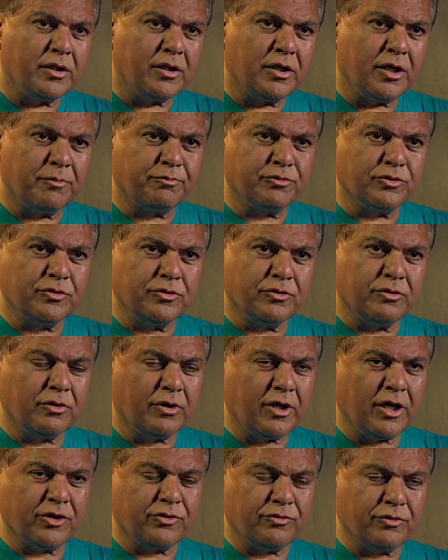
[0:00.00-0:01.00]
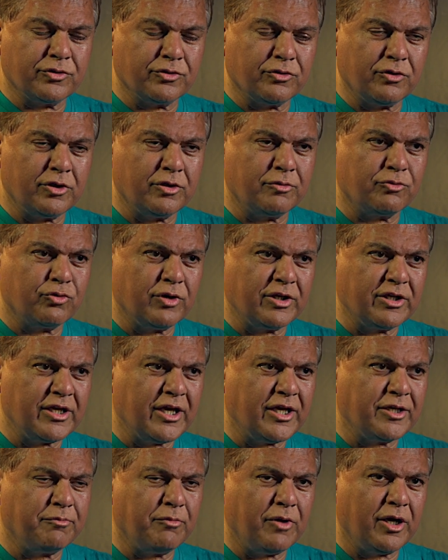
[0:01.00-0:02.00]
up to Lugazi, which is only
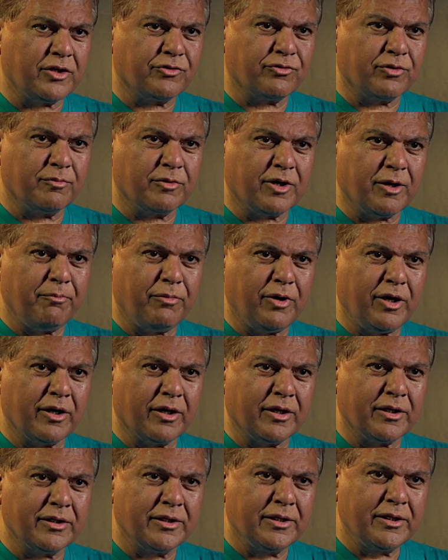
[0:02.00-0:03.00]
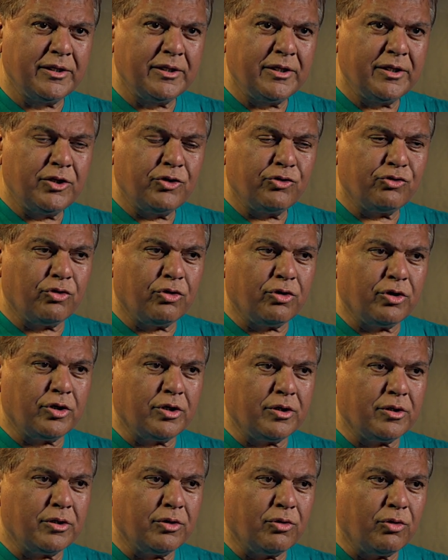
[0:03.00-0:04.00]
28 miles from Kampala. So
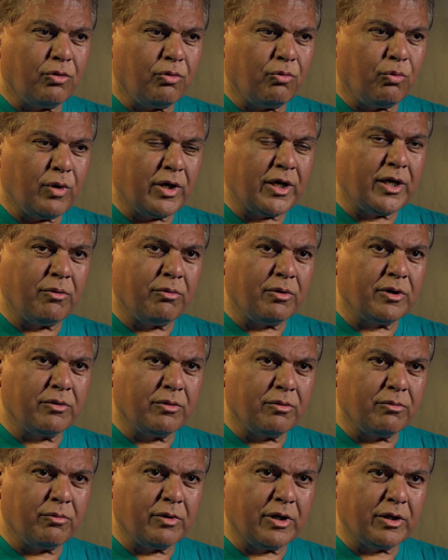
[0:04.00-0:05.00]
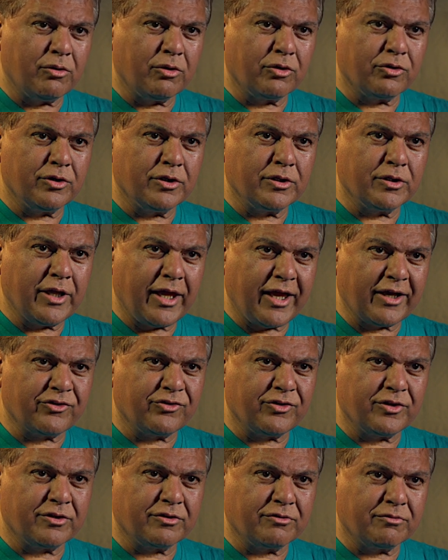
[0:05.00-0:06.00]
whenever we got the
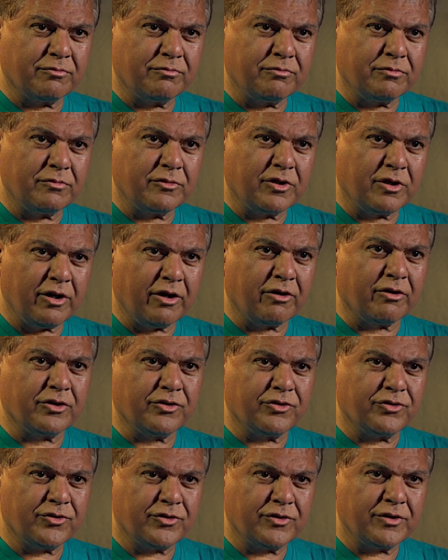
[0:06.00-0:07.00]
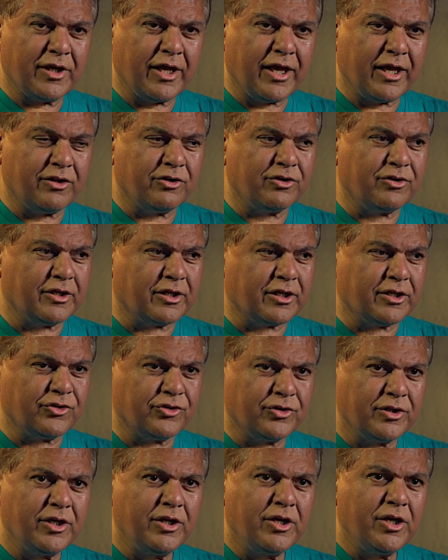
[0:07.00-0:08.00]
exit clearance and the
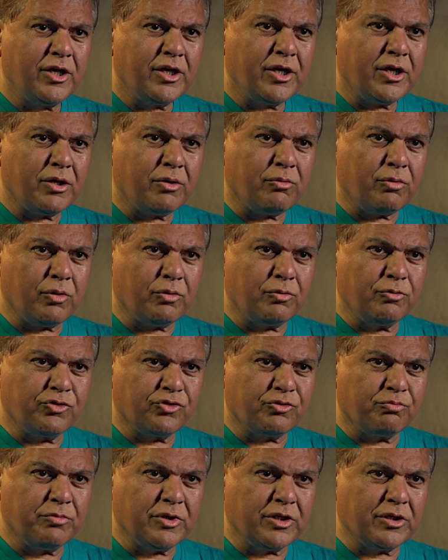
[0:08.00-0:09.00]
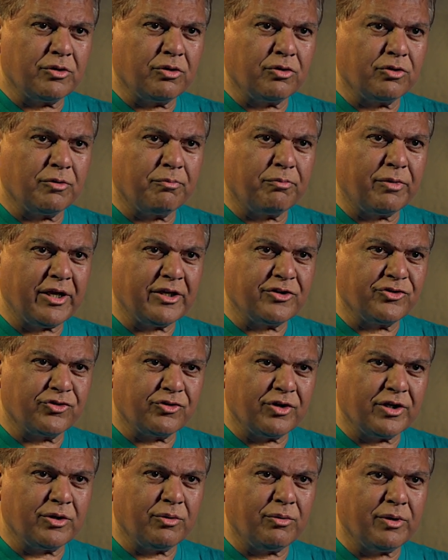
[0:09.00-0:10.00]
tickets, we would be on the plane
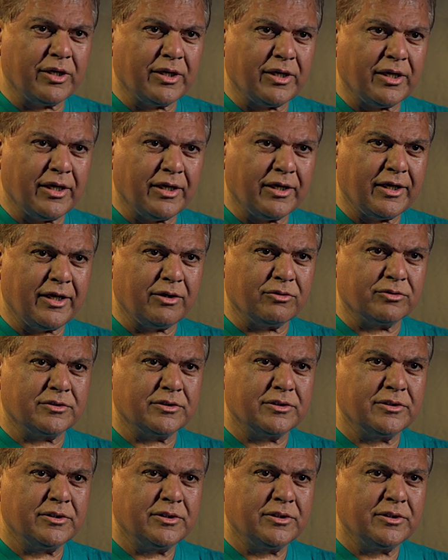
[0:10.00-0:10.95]
straight away and out.